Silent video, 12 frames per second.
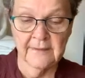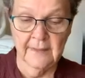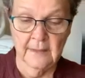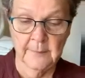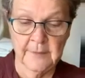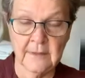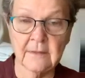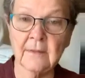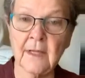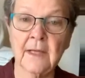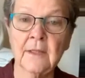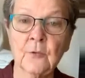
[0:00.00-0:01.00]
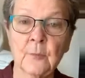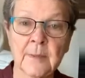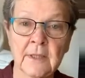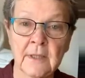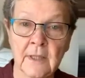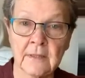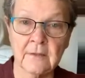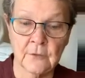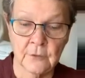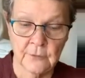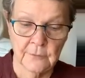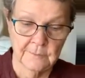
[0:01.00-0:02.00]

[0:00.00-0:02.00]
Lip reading: element, arupa dhatu.